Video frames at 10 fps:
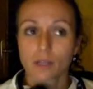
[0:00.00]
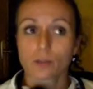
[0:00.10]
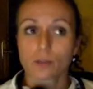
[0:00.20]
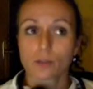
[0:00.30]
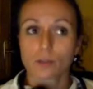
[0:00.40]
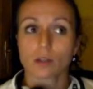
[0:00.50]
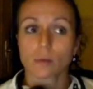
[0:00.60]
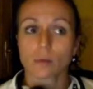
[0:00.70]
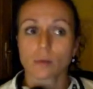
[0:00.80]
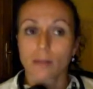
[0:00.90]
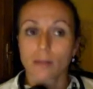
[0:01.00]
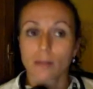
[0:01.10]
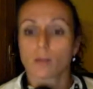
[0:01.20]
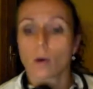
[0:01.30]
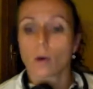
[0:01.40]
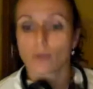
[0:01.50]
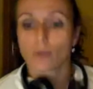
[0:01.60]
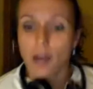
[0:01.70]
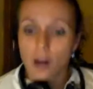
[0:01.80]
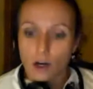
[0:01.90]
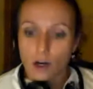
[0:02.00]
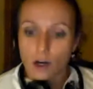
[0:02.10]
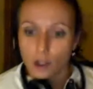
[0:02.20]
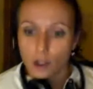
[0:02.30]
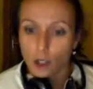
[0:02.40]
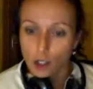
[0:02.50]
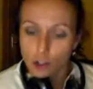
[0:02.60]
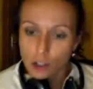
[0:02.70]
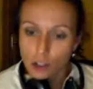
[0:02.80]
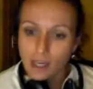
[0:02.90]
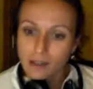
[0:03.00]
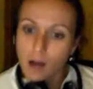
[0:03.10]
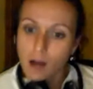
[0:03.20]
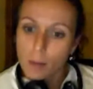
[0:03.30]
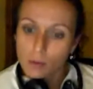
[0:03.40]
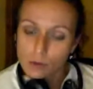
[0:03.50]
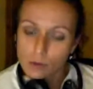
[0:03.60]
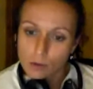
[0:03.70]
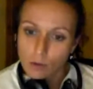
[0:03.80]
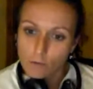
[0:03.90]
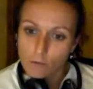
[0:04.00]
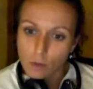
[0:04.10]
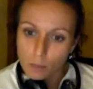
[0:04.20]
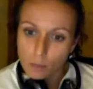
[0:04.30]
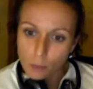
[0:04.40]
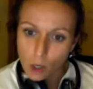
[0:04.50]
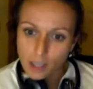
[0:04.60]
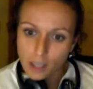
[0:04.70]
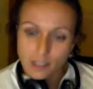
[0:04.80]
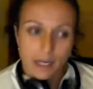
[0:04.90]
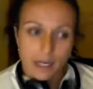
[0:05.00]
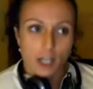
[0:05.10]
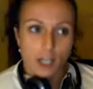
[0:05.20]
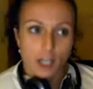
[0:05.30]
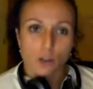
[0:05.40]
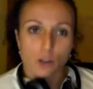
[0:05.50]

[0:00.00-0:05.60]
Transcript: it was much more rare to get couples from abroad.